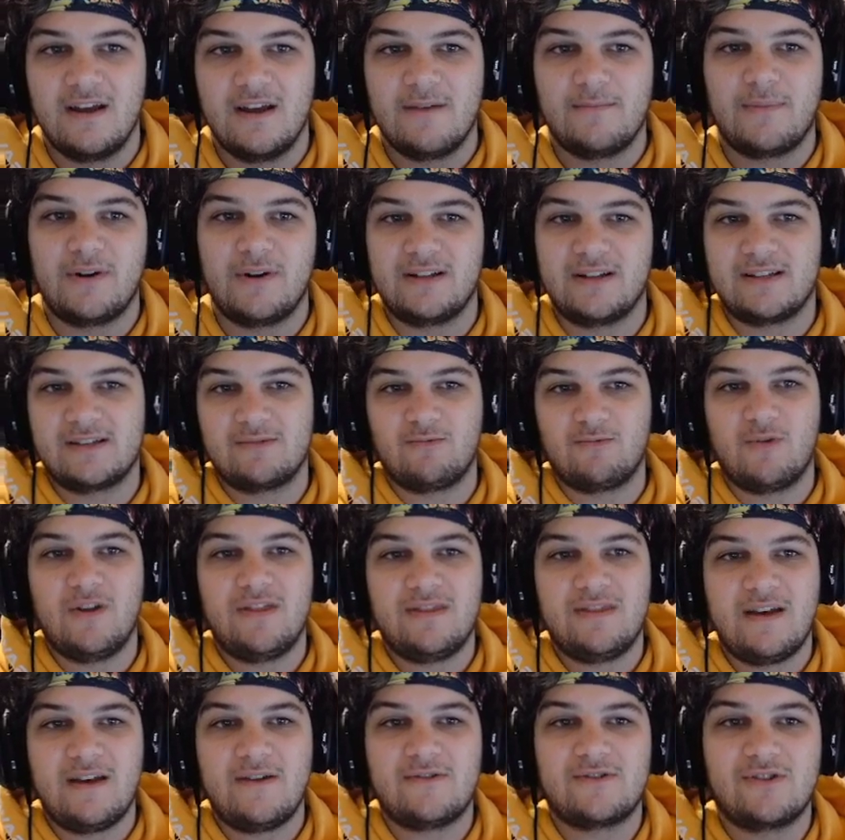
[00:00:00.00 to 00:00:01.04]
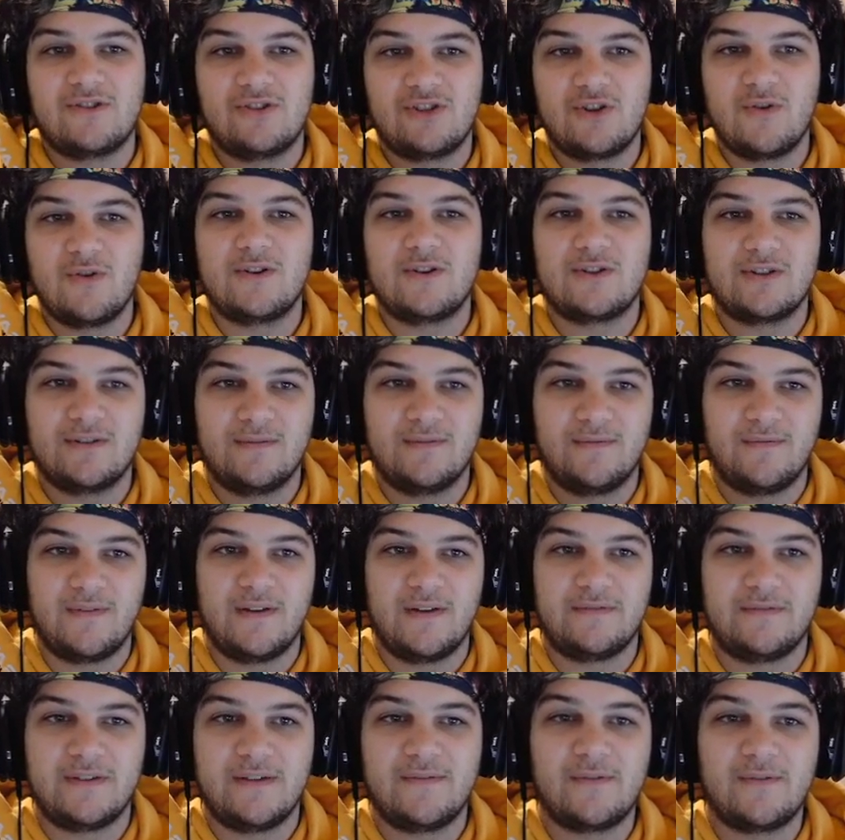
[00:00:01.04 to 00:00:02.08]
but it's
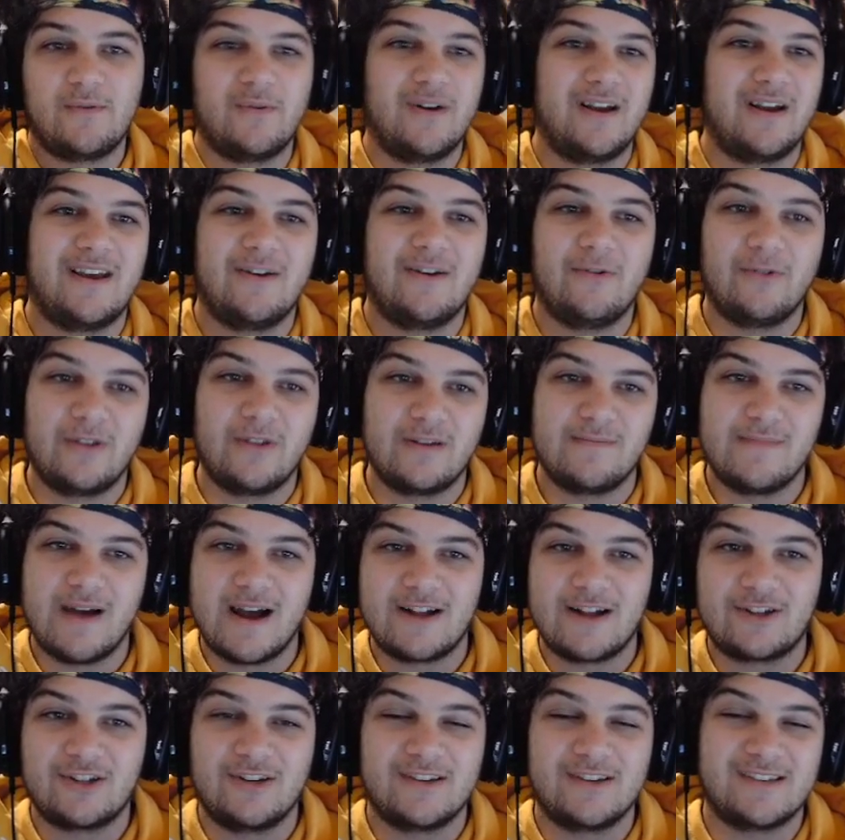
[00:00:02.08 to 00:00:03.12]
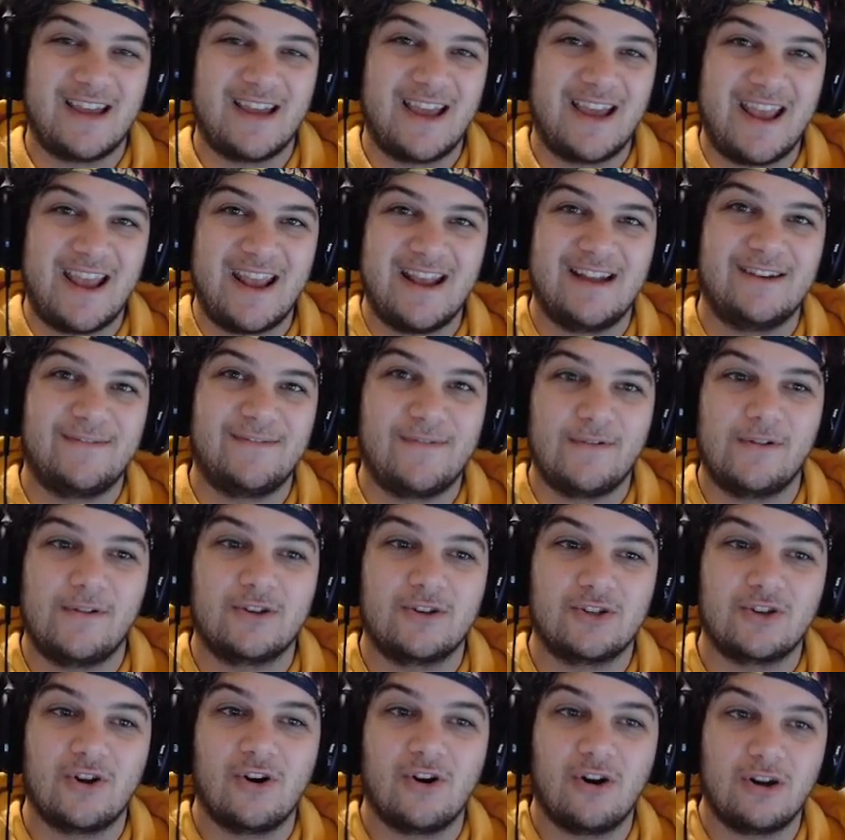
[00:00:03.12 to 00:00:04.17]
1,250 for what I can only imagine is a handful
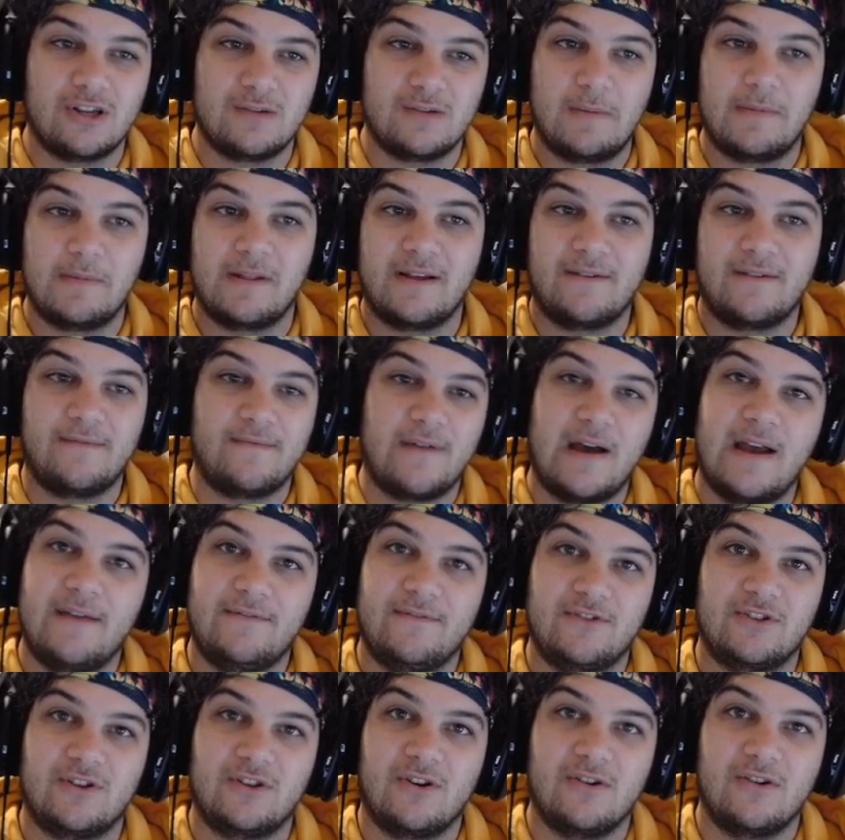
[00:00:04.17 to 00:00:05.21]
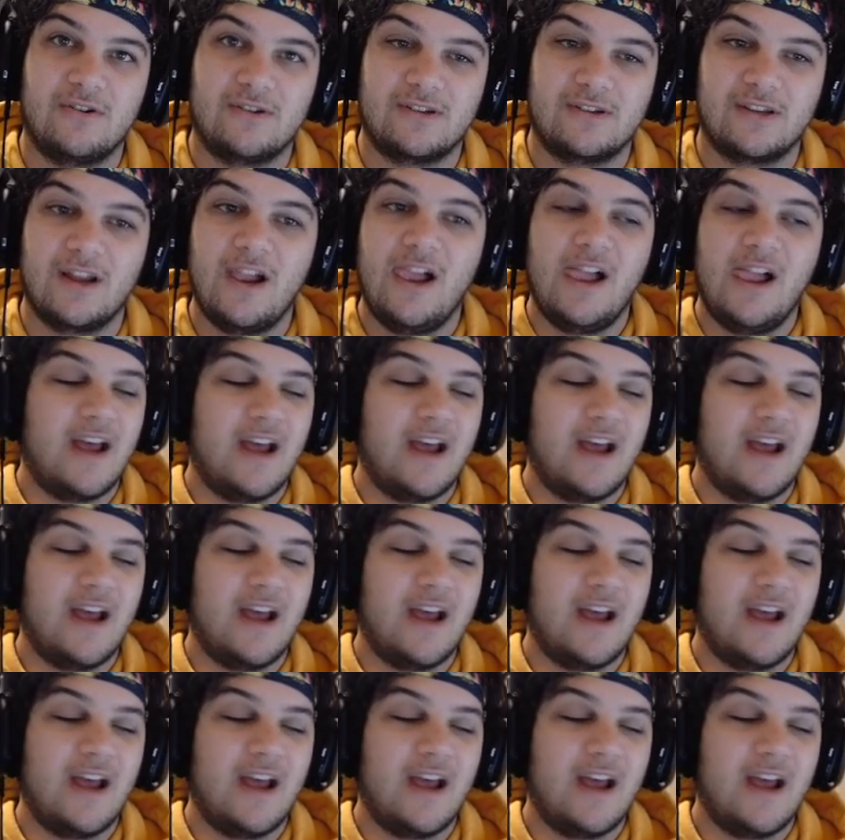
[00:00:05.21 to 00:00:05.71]
of shards, maybe like 5 shards.